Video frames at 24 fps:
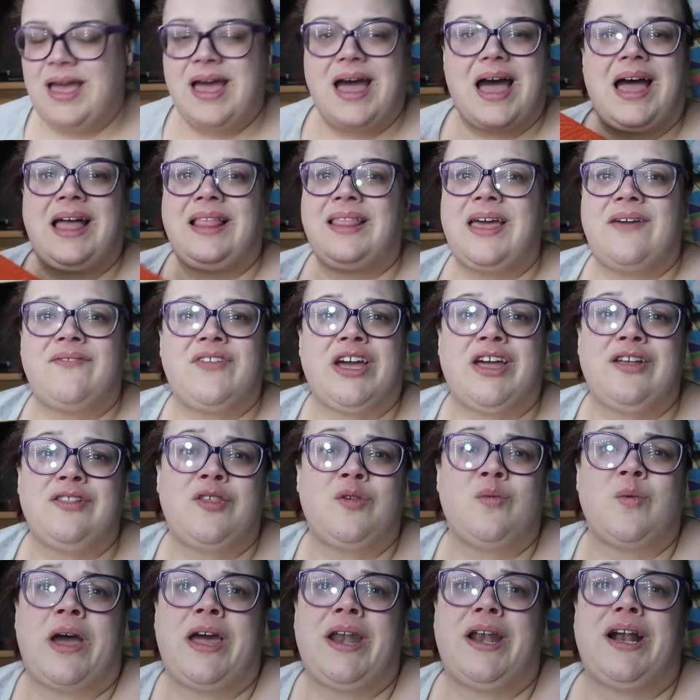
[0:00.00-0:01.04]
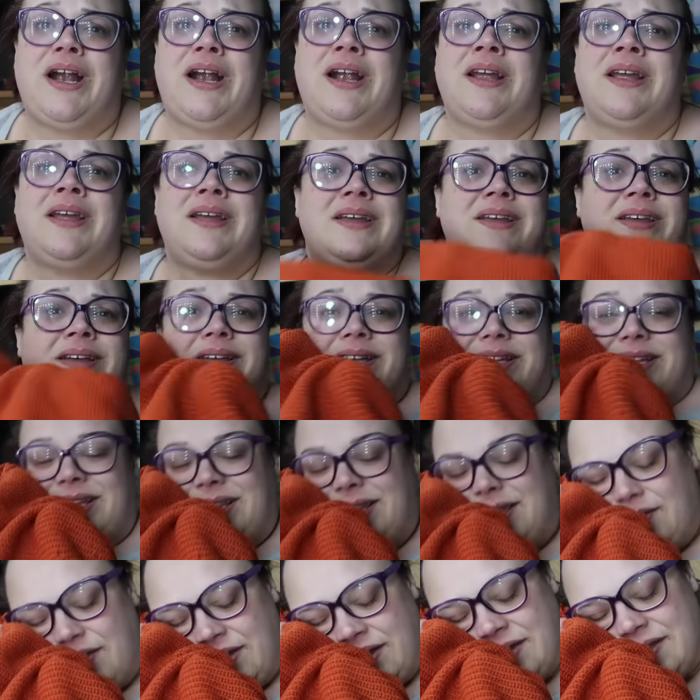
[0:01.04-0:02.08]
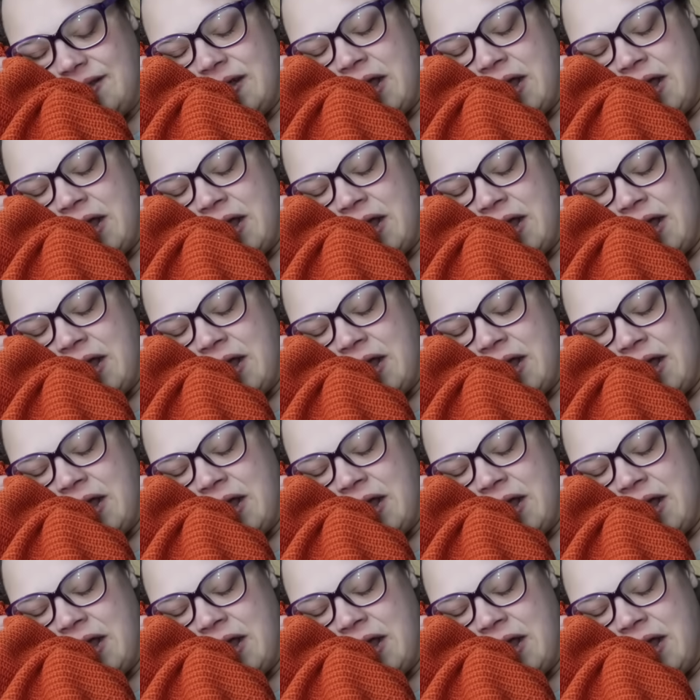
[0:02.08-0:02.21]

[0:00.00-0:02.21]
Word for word: I love a good sweater. This feels